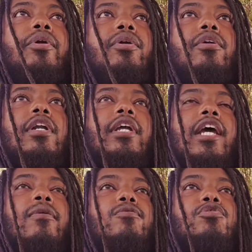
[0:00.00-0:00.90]
on a
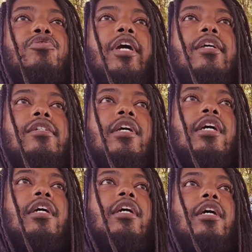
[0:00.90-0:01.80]
damn dress,
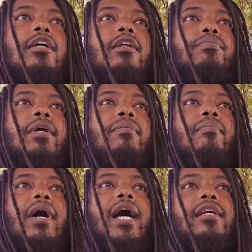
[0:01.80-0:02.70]
be
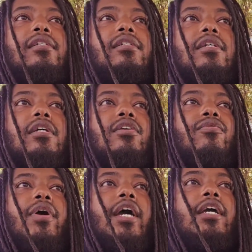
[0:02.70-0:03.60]
modest,
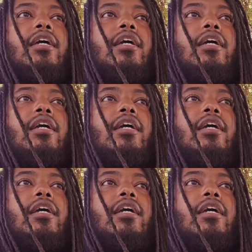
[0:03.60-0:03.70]
right?